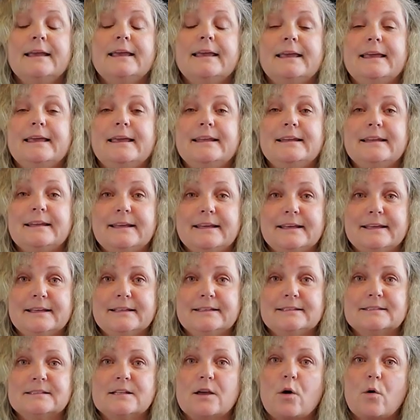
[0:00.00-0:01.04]
It
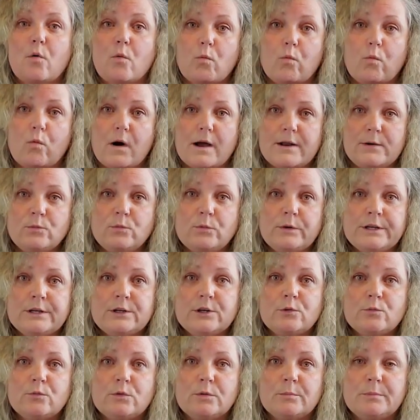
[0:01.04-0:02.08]
is one
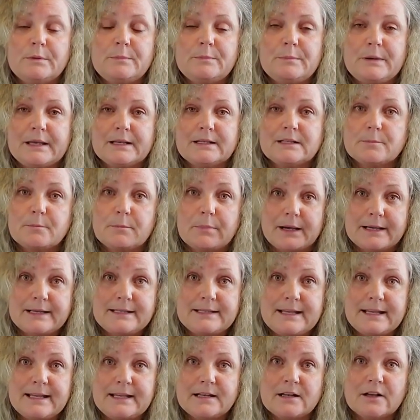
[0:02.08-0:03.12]
winner will be picked by
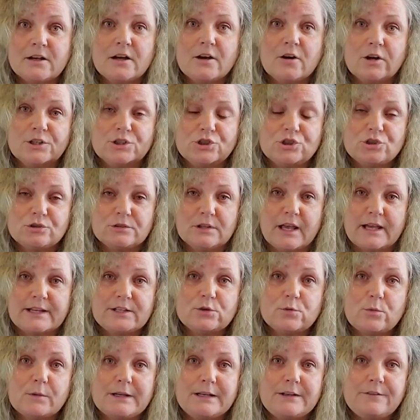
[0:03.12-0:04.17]
Dana on July
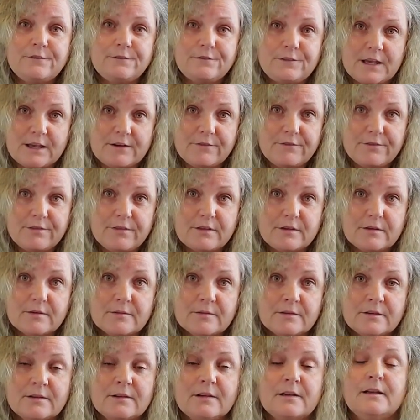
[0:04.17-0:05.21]
25th
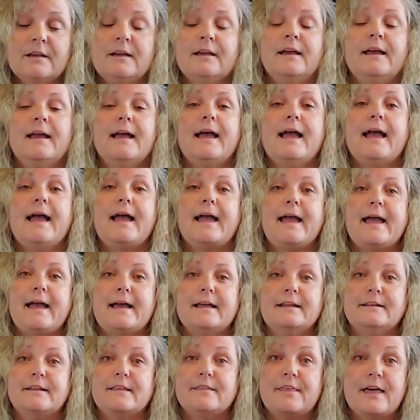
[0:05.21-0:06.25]

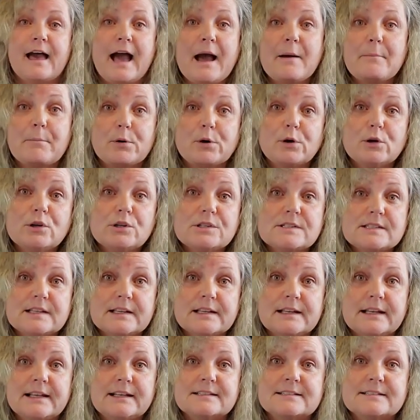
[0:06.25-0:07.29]
and that
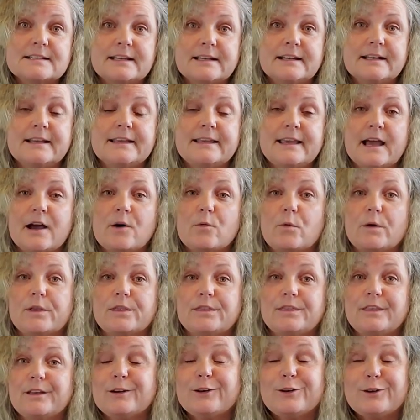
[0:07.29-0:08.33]
person is going to get what
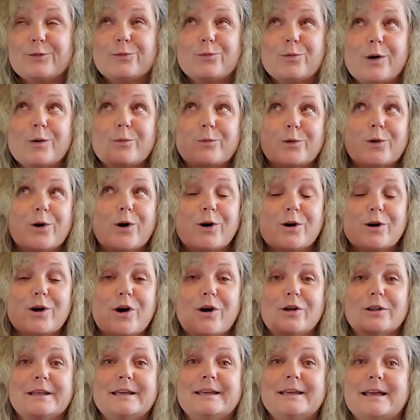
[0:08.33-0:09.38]
they're what we're all
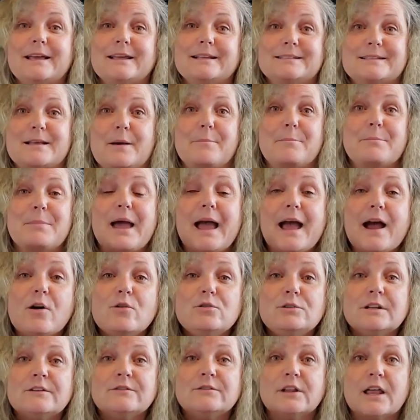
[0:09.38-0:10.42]
calling is a
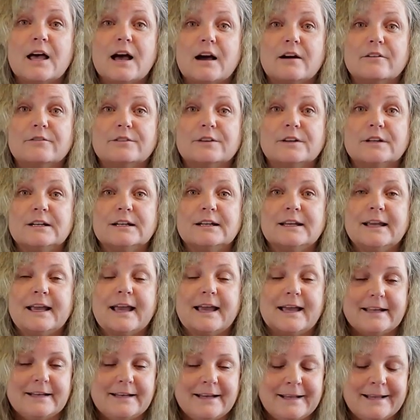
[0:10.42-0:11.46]
pound of love
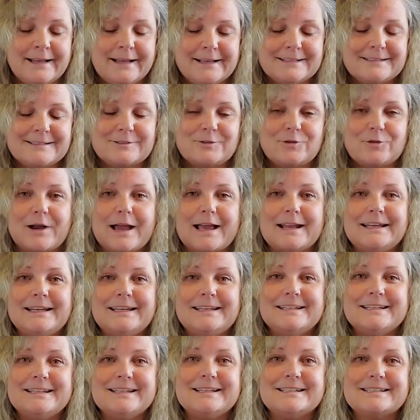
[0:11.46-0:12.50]
and as granny
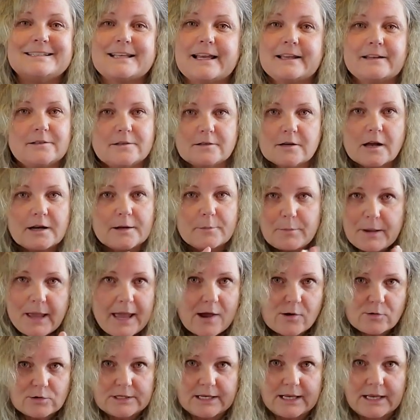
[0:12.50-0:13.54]
d said not a
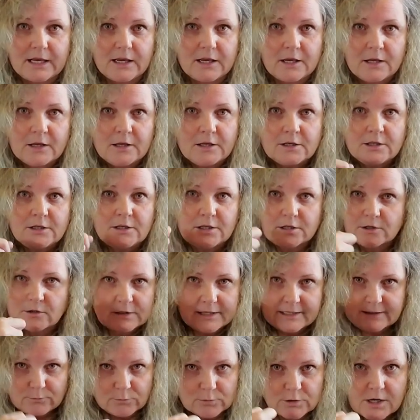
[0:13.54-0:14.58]
pounding you know
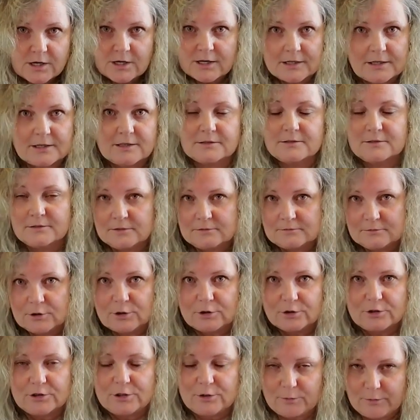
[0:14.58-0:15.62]
like we're not going to
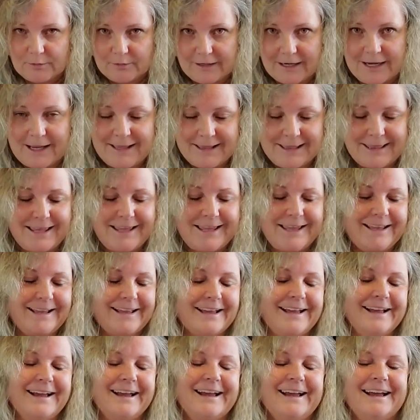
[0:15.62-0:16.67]
hurt you or anything
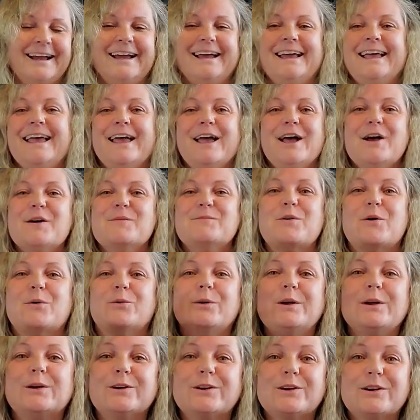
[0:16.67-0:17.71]
but
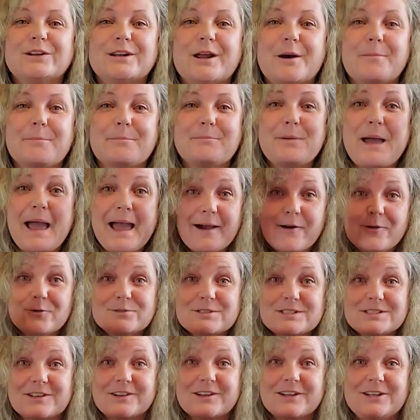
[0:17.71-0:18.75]
we are going to
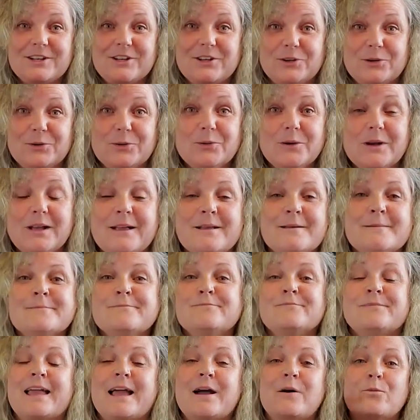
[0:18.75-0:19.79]
pounce on you
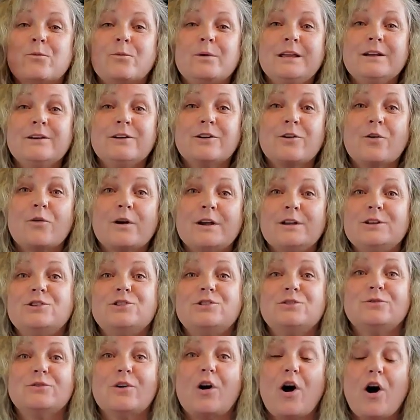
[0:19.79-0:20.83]
and we are going
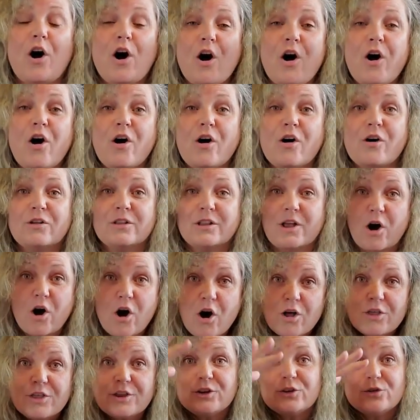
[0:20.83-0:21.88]
to all
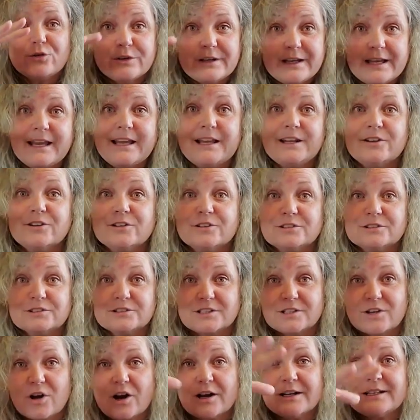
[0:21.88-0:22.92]
all the creators
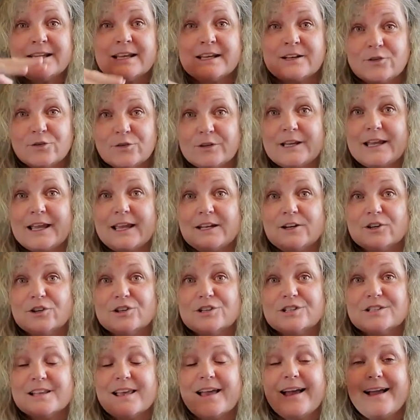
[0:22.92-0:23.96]
content
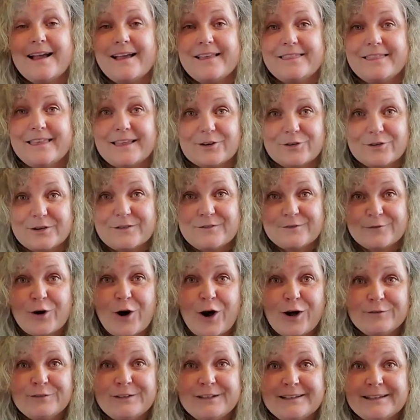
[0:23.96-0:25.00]
creators that are
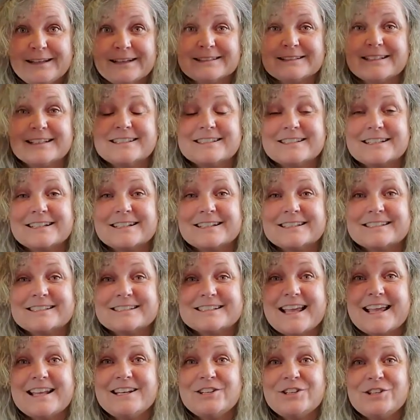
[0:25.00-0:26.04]
involved in this is going to
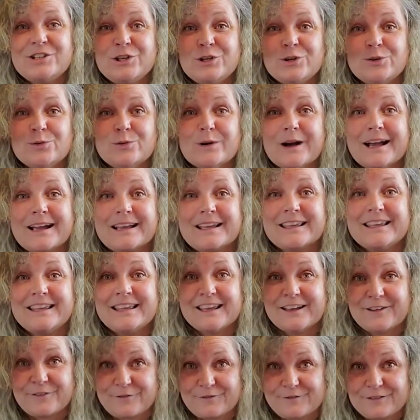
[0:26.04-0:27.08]
send you a
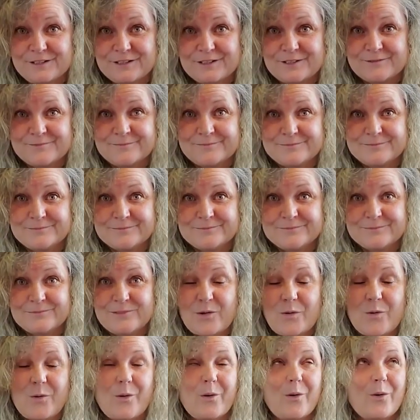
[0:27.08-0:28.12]
gift
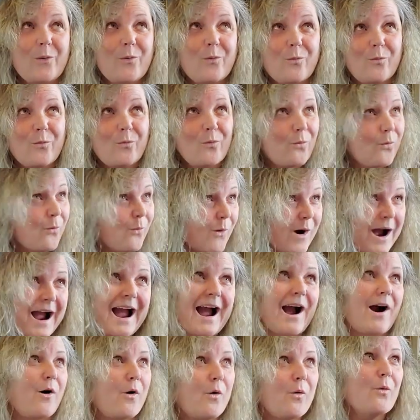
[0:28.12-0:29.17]

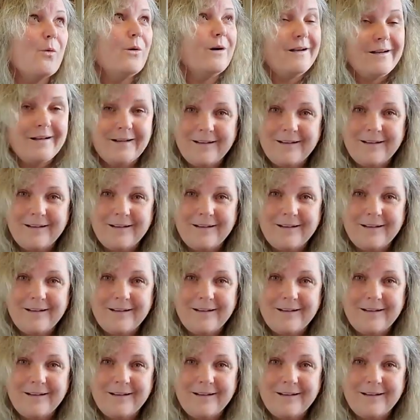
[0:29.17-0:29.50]
wow